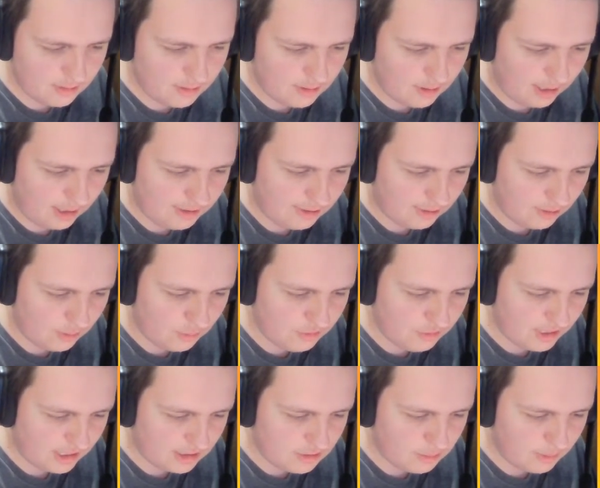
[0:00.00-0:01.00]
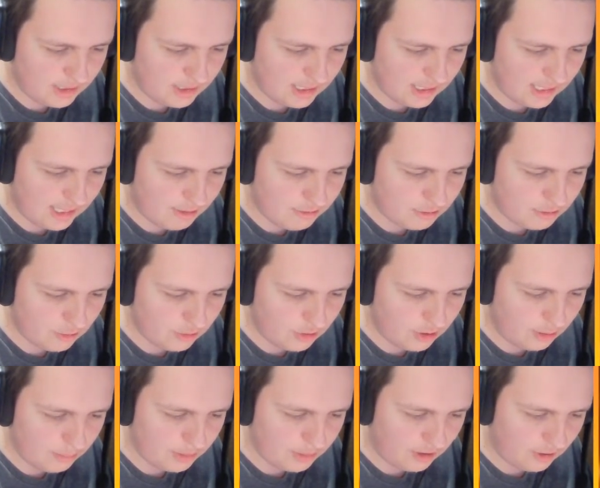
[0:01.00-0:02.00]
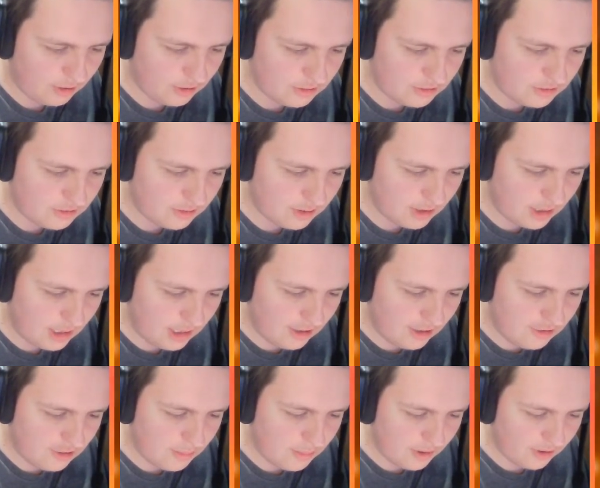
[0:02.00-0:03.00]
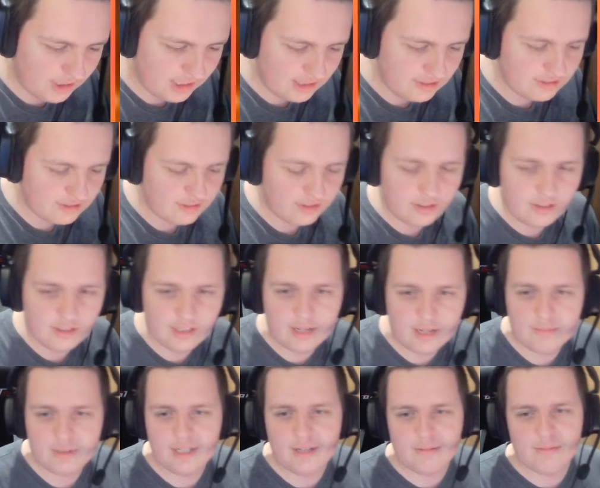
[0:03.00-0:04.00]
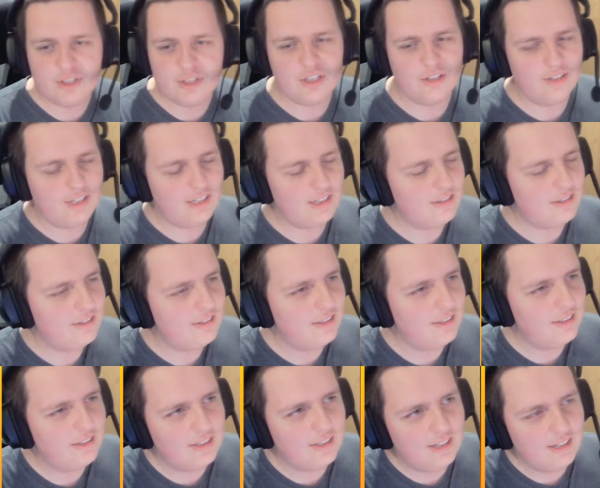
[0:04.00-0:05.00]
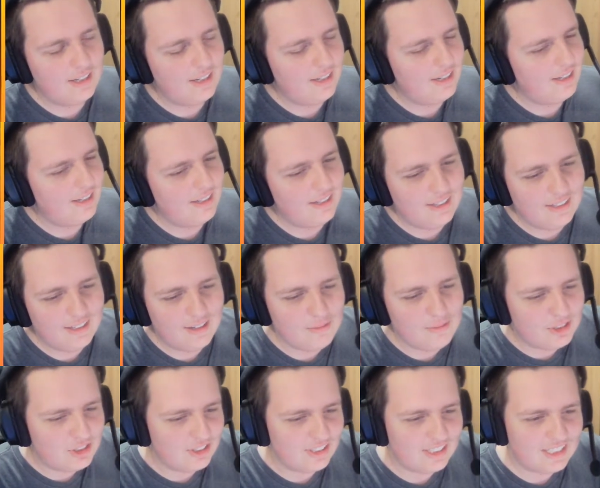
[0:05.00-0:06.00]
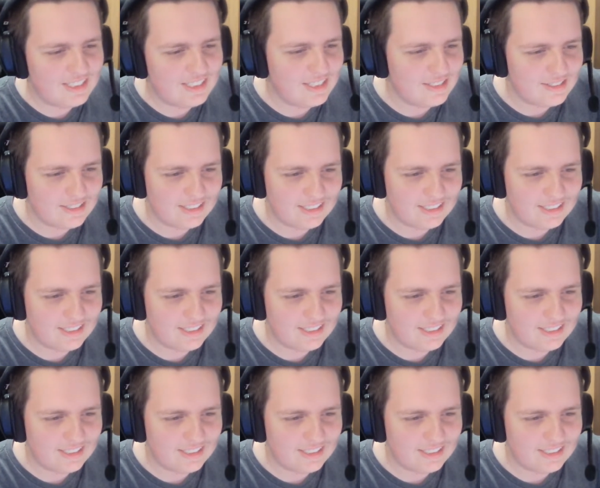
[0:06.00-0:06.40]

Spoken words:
don't know if that's when you left or not, because to be honest, let me show you. Let me show. This is